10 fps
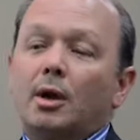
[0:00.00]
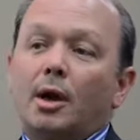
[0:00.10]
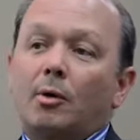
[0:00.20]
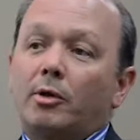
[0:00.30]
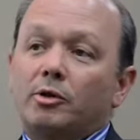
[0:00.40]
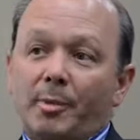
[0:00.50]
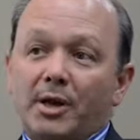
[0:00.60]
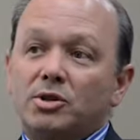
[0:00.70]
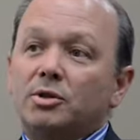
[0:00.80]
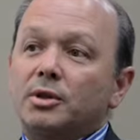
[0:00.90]
uh, whether it's
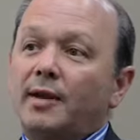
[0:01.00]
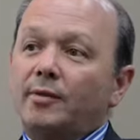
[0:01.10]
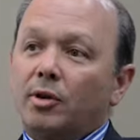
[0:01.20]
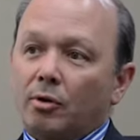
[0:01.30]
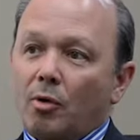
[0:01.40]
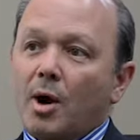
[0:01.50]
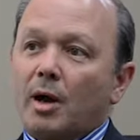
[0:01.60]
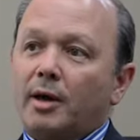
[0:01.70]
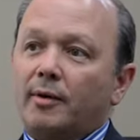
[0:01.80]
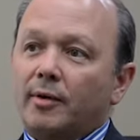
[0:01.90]
patient safety or the
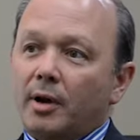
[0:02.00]
quality of